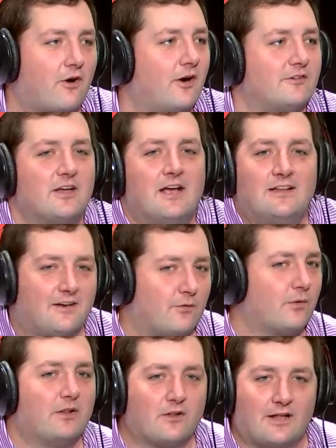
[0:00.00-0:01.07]
yards. Did it
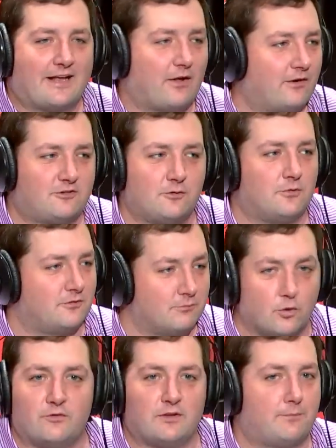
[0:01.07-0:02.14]
really look like LSU was
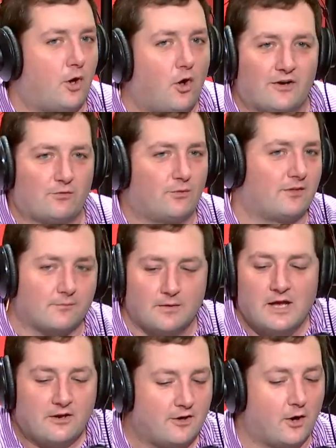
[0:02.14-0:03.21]
moving the ball and in rhythm?
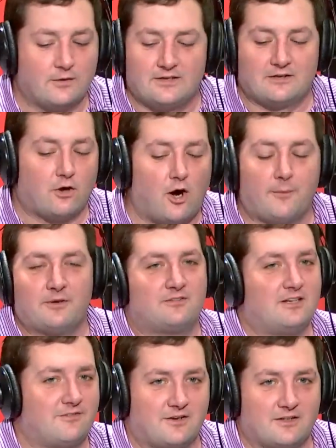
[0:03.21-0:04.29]
No, it didn't. Auburn's
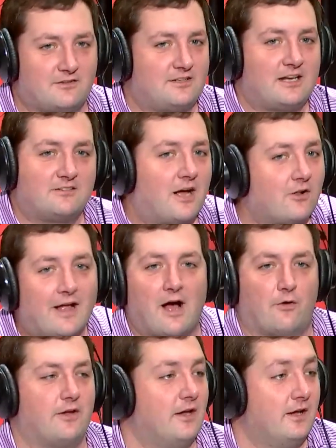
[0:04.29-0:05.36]
defense stinks out loud.